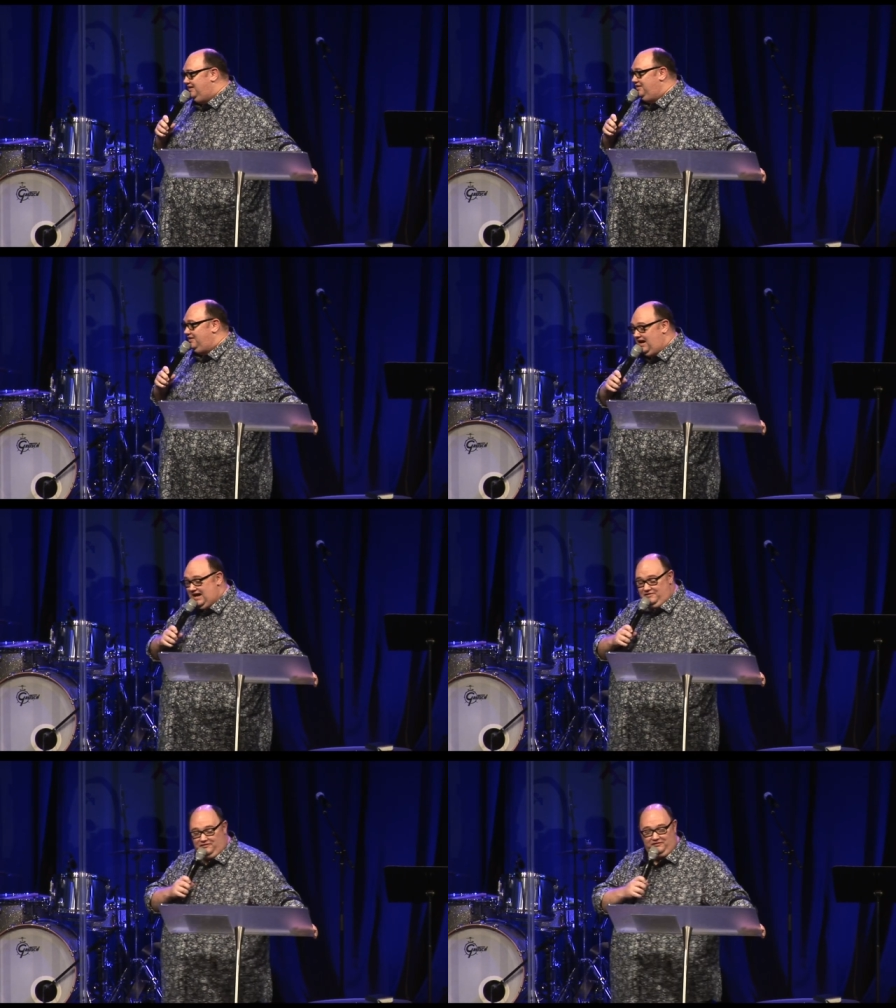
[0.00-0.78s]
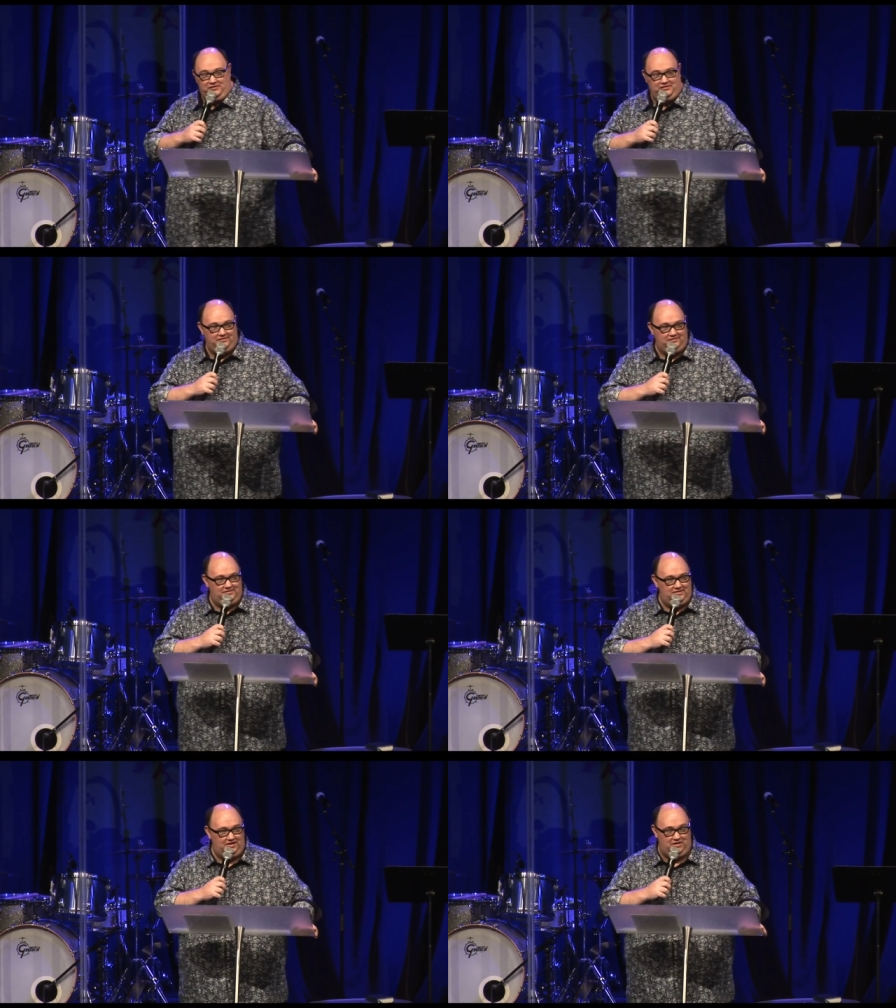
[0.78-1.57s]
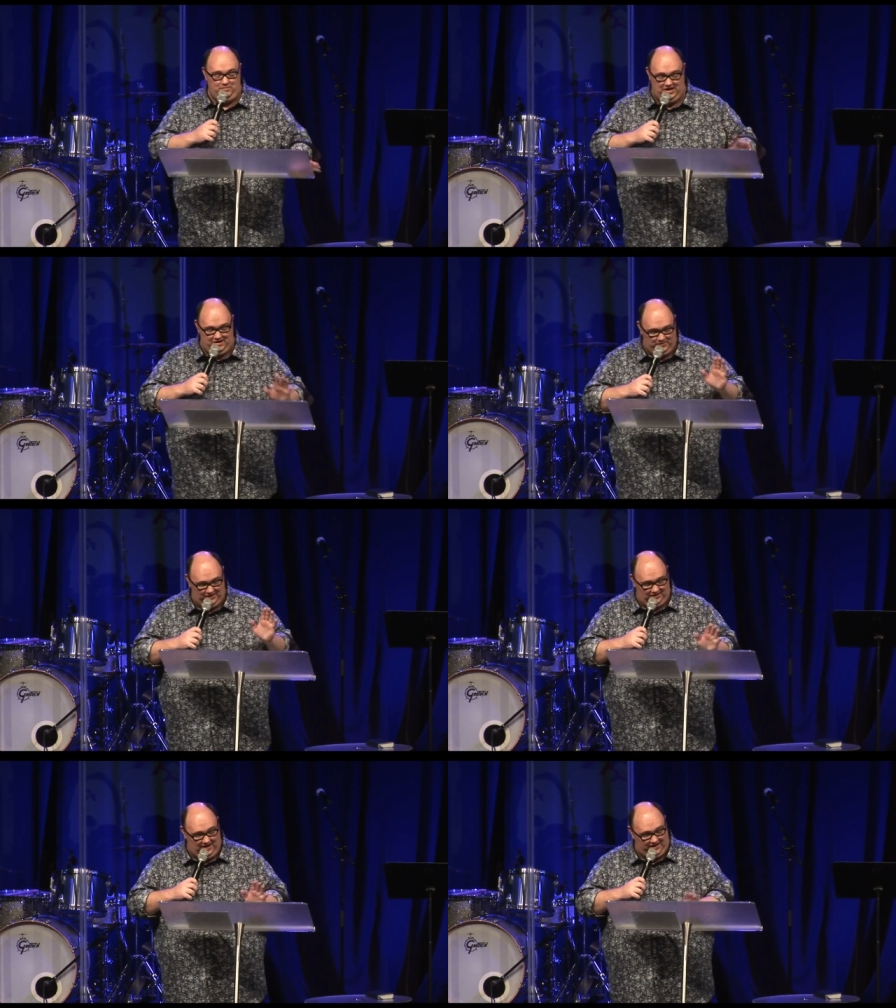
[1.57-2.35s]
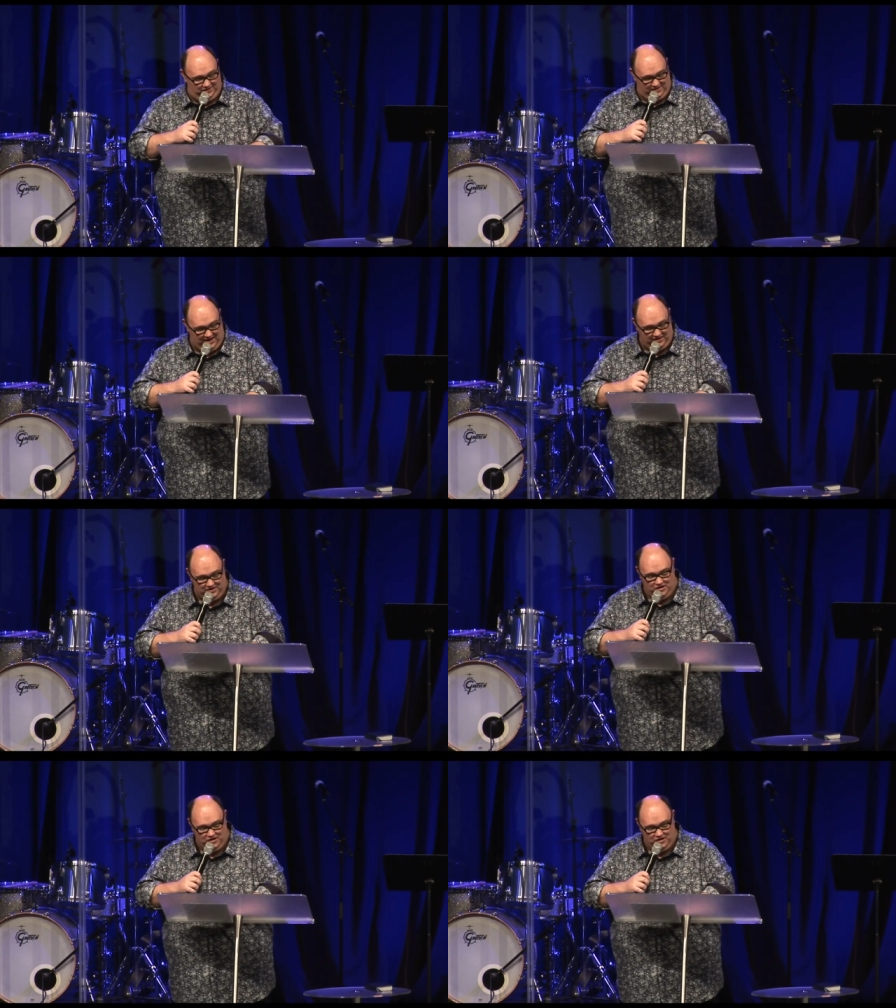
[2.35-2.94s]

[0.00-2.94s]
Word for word: Life can be a bit like that.